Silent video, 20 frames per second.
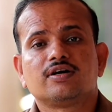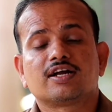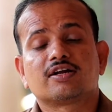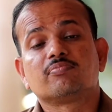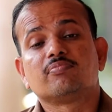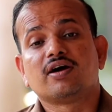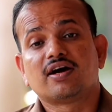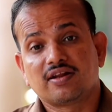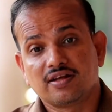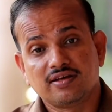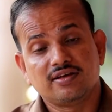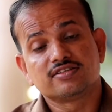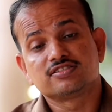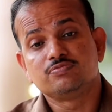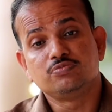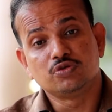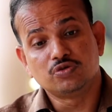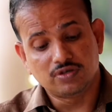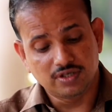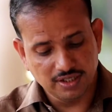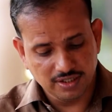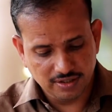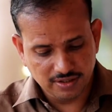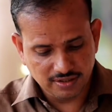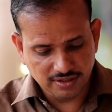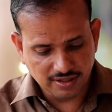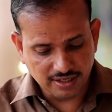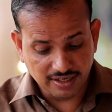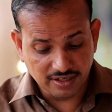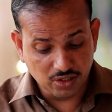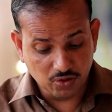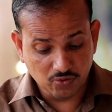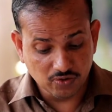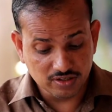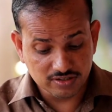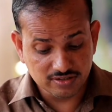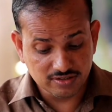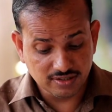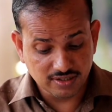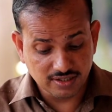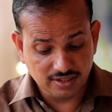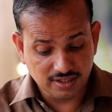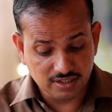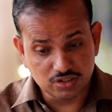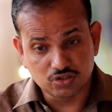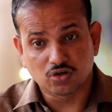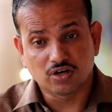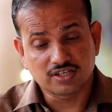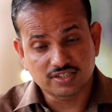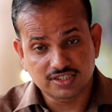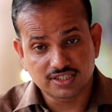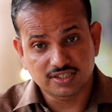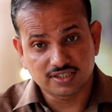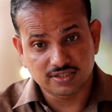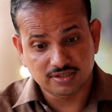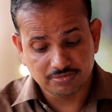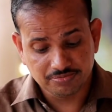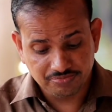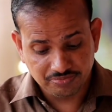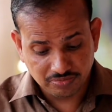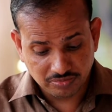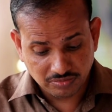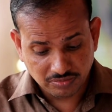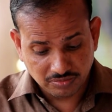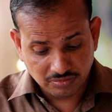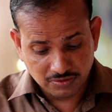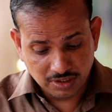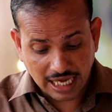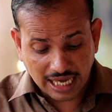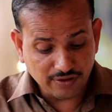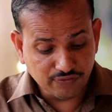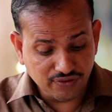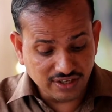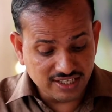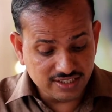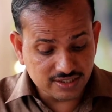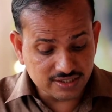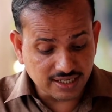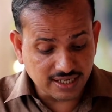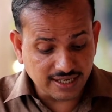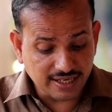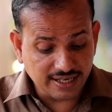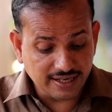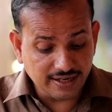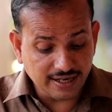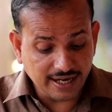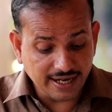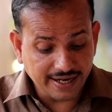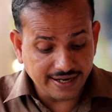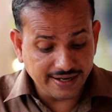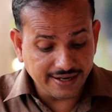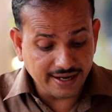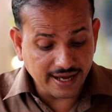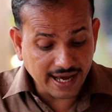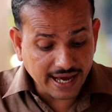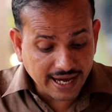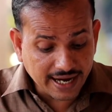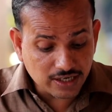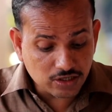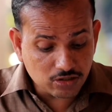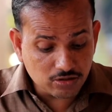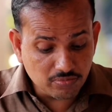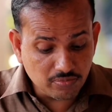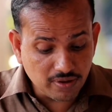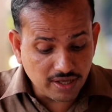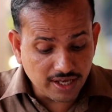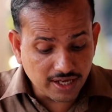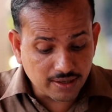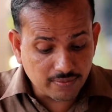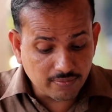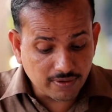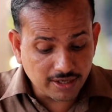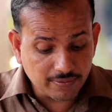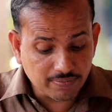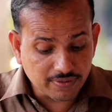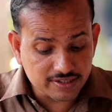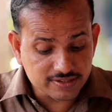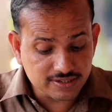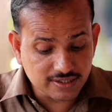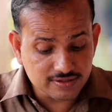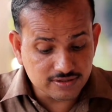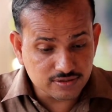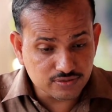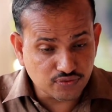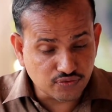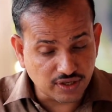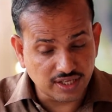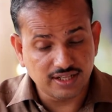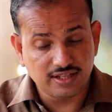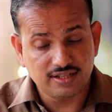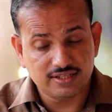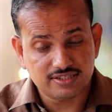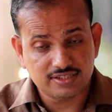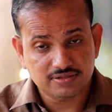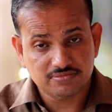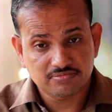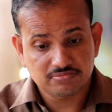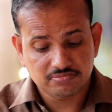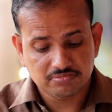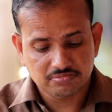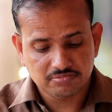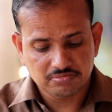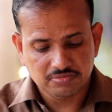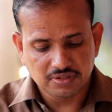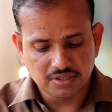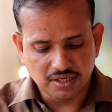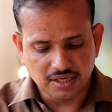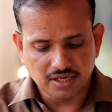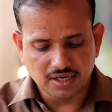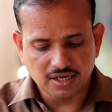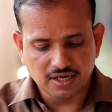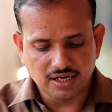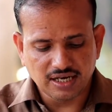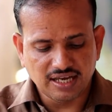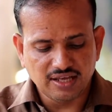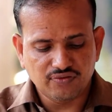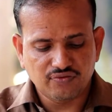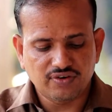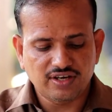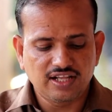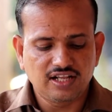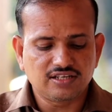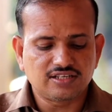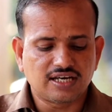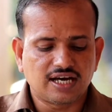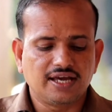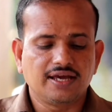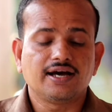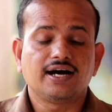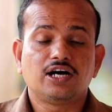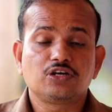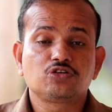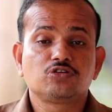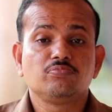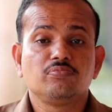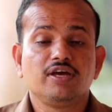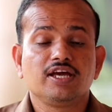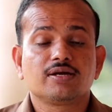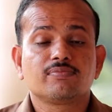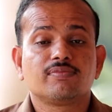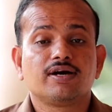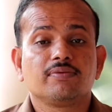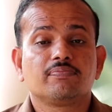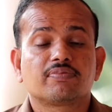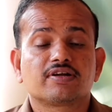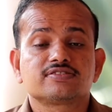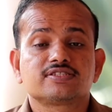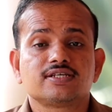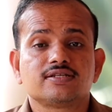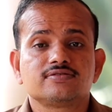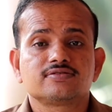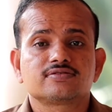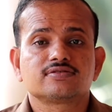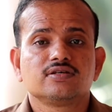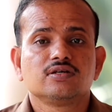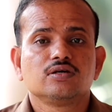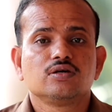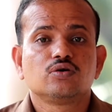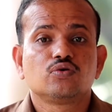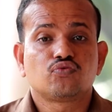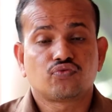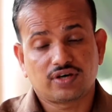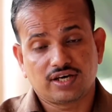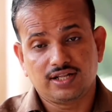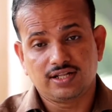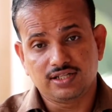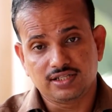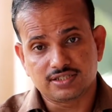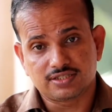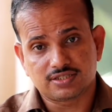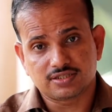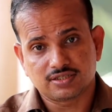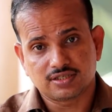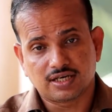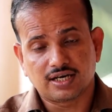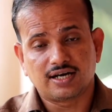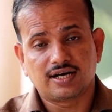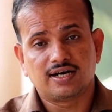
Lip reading: Admiring his beauty. And he was a doctor. I felt and I had to make my presence felt. I felt I had to make my presence felt.